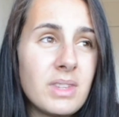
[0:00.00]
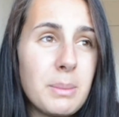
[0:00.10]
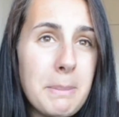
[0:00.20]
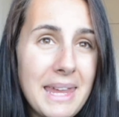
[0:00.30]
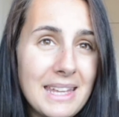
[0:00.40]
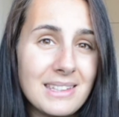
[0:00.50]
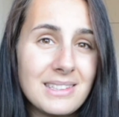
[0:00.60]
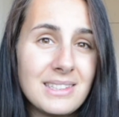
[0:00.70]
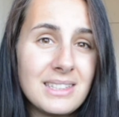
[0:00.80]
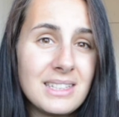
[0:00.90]
meat,
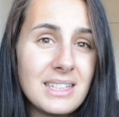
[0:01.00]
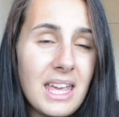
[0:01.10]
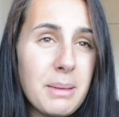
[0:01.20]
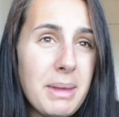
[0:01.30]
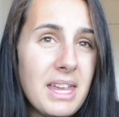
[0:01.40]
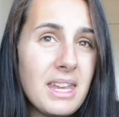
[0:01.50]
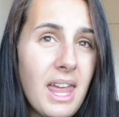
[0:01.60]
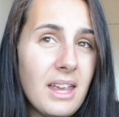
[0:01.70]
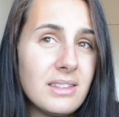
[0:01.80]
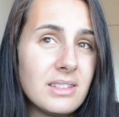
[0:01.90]
like meat and
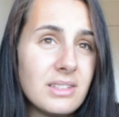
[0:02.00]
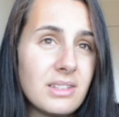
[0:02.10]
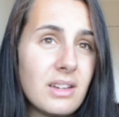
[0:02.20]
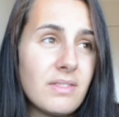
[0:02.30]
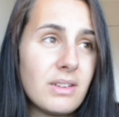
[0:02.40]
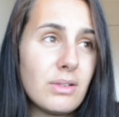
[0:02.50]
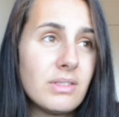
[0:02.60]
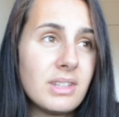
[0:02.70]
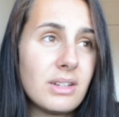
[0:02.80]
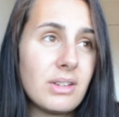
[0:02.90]
eggs and stuff. And
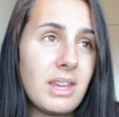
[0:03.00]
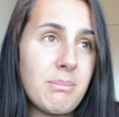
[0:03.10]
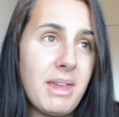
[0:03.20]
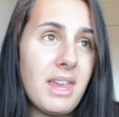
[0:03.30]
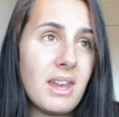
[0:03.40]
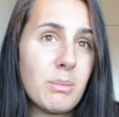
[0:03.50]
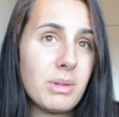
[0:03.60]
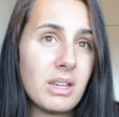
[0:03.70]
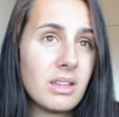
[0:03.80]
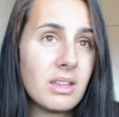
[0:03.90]
obviously I don't eat meat, and I'm
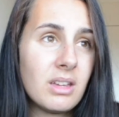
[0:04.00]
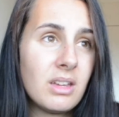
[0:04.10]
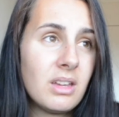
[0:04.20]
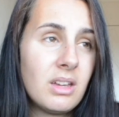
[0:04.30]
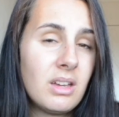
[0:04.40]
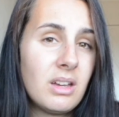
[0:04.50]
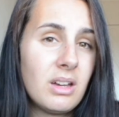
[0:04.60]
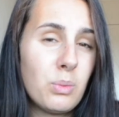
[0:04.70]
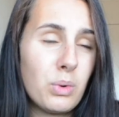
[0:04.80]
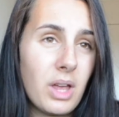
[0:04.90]
like,
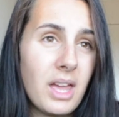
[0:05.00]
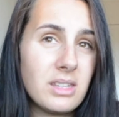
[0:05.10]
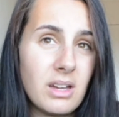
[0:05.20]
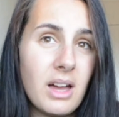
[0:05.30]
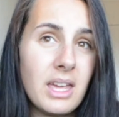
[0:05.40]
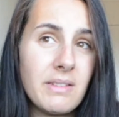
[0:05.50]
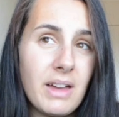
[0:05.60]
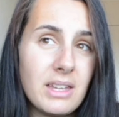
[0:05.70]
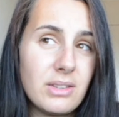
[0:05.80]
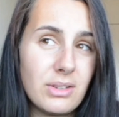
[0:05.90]
would I die if
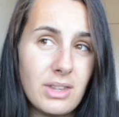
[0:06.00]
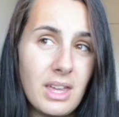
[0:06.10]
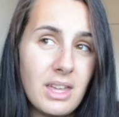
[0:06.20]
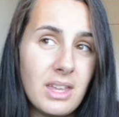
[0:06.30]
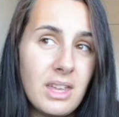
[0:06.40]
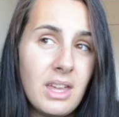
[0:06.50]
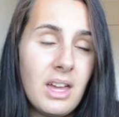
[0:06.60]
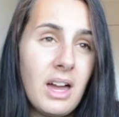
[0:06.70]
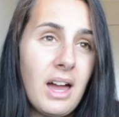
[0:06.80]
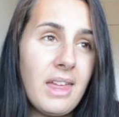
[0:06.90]
I had to do that?
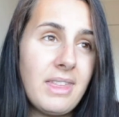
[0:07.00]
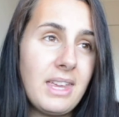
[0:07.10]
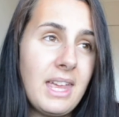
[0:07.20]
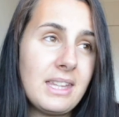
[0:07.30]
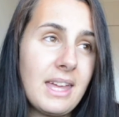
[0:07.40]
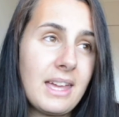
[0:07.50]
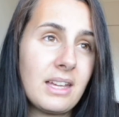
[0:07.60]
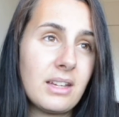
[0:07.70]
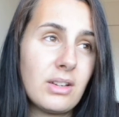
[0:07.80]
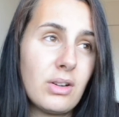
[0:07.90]
I think he like
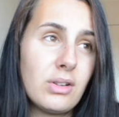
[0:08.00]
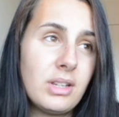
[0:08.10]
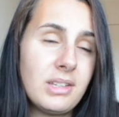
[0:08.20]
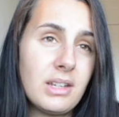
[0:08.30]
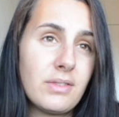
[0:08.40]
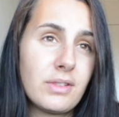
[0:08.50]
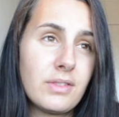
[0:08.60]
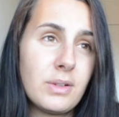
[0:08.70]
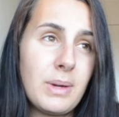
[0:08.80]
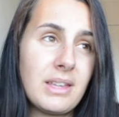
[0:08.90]
only did it for a
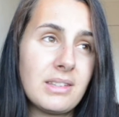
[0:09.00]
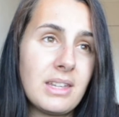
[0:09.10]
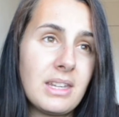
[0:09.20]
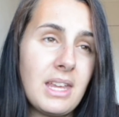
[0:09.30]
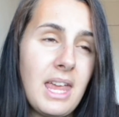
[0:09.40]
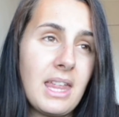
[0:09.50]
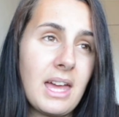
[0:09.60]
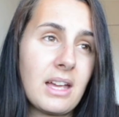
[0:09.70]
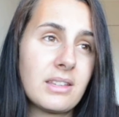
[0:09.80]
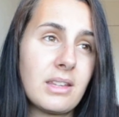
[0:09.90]
few weeks, and then he
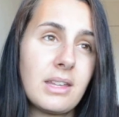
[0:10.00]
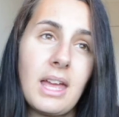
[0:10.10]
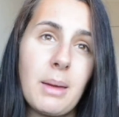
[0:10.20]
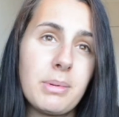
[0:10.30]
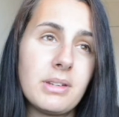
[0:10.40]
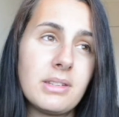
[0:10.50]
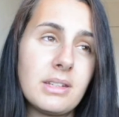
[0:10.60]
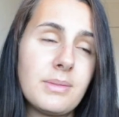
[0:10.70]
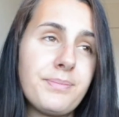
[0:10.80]
like, something happened and